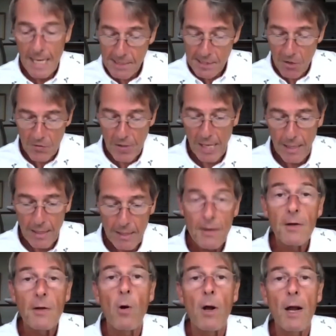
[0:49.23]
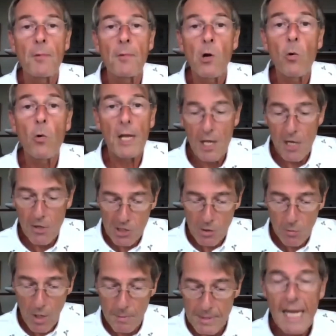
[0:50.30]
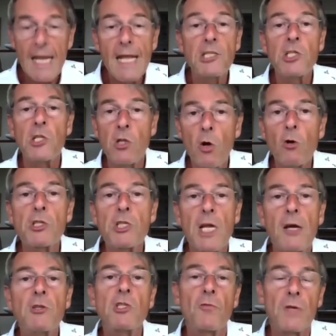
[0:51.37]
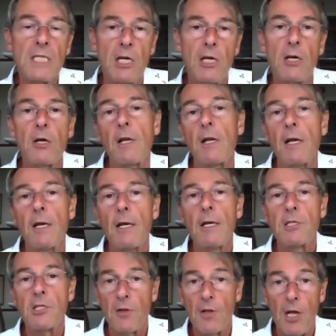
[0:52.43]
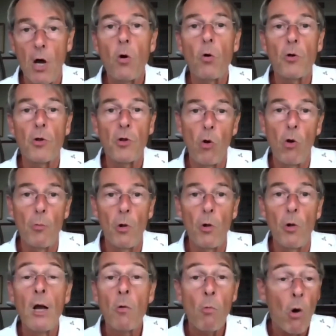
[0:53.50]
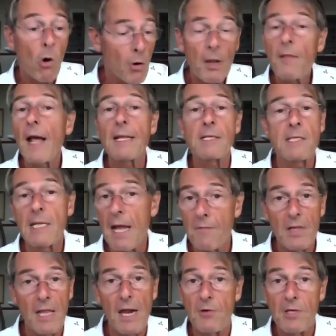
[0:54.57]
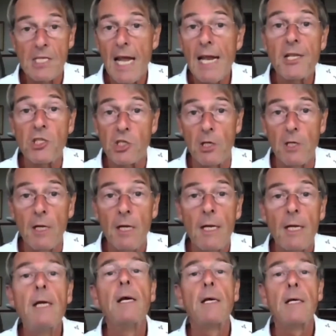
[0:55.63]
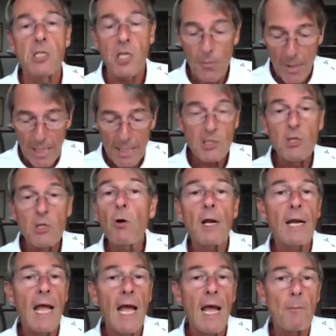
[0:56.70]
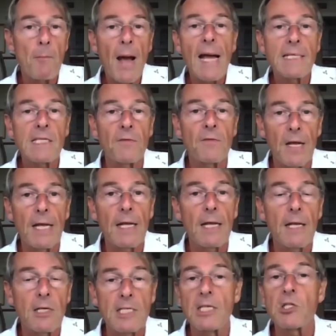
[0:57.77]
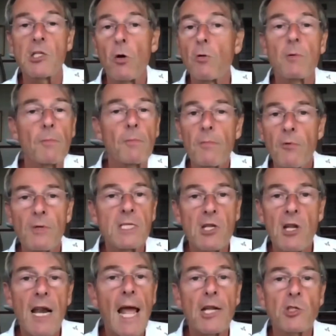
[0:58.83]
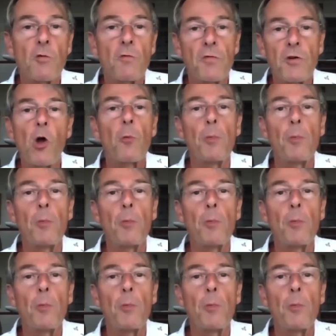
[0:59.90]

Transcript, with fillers: Here's the thing, why I'm calling you to arms. It's not going to return to the old normal. One, that's never their intention. So it's not going to happen passively, because it's not, there isn't an actual